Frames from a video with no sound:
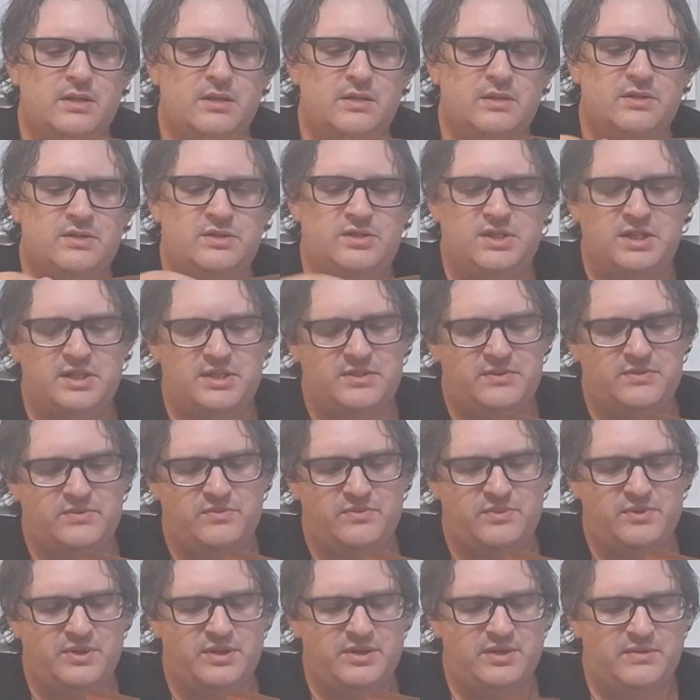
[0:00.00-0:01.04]
Says
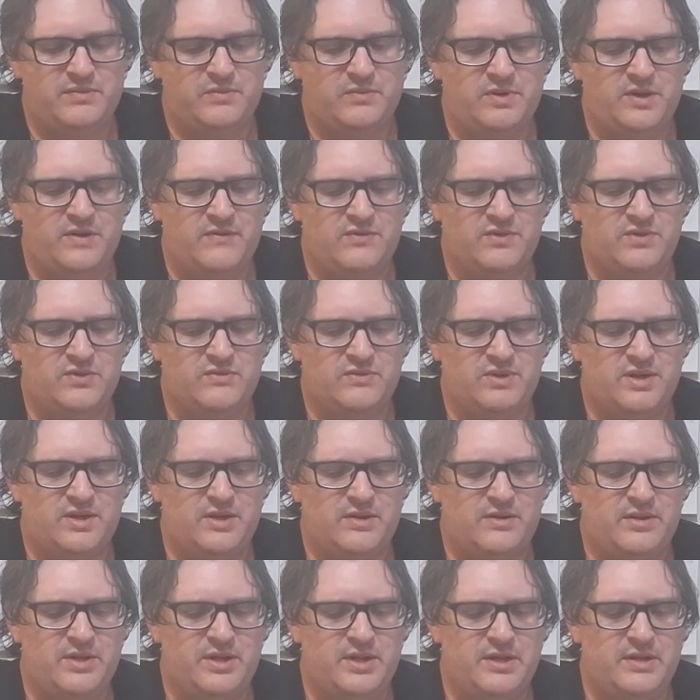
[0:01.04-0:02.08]
really what I've just read
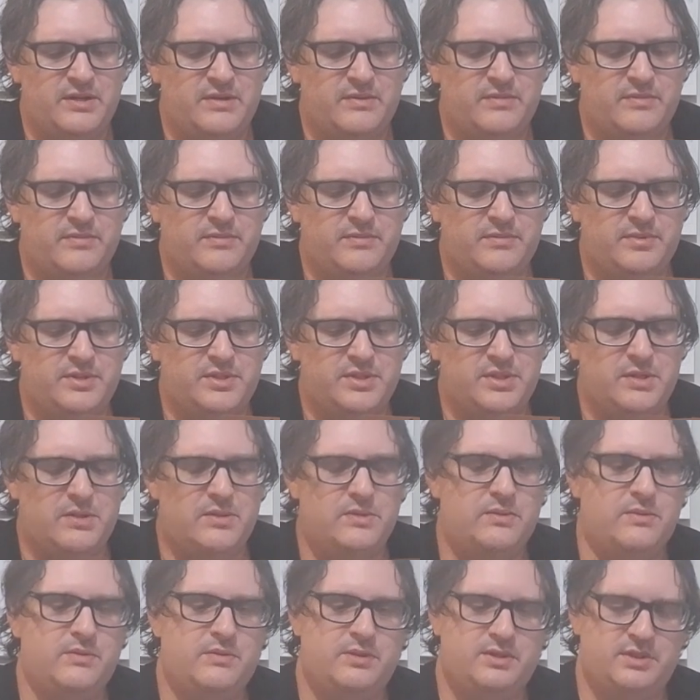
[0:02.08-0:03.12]
on there. So
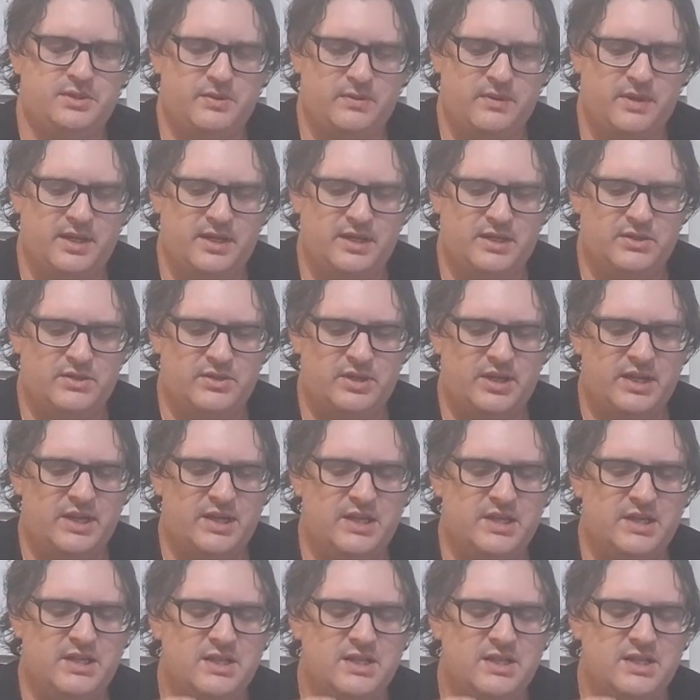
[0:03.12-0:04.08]
let's go ahead and try it.